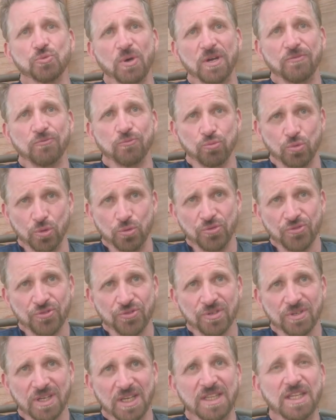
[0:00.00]
wife Ruth,
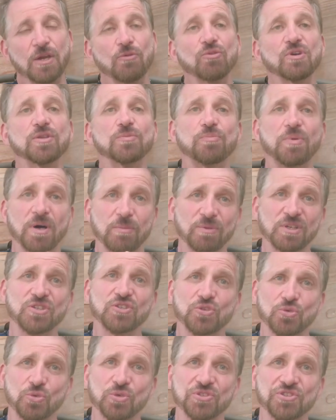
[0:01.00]
and they were in the public
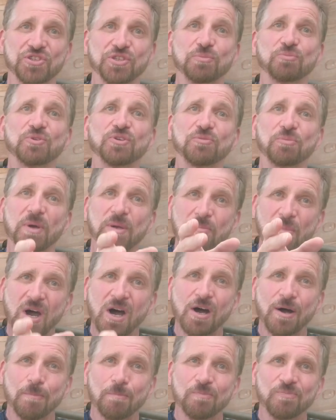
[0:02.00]
school system with my
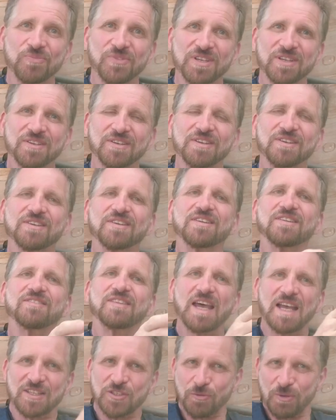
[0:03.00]
mom.
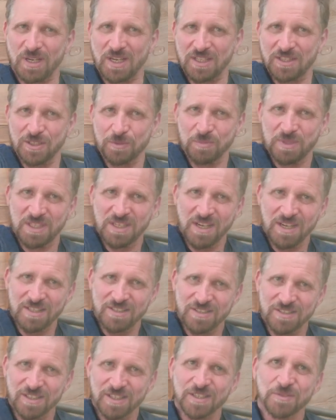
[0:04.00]
That's how I got to meet
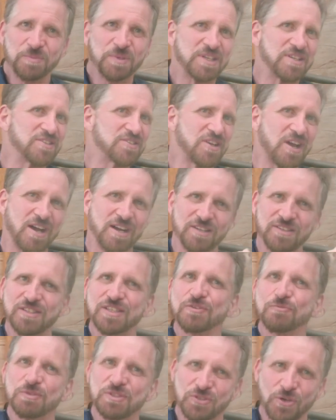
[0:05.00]
Isaac, because
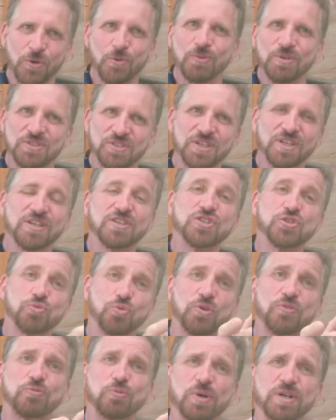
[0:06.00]
Isaac was always there, because
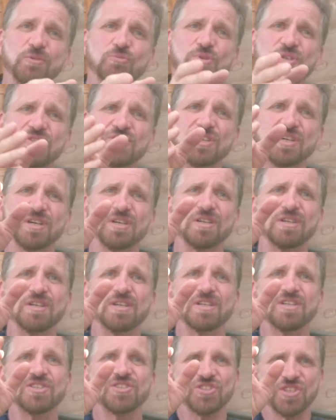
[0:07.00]
Wolf Wenton was a
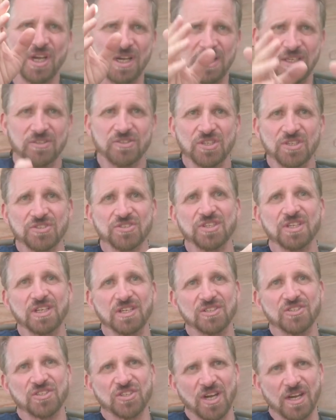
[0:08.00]
scientist and a
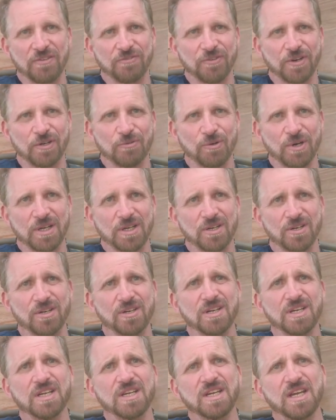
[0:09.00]
sci-fi writer,
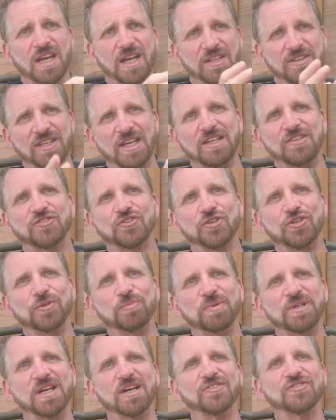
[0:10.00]
and they turned
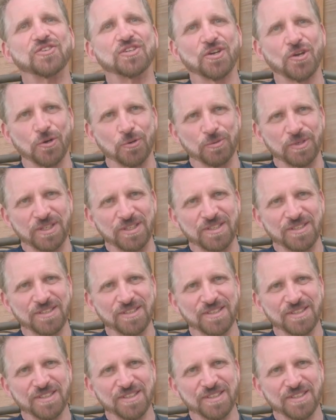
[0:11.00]
me onto Conan,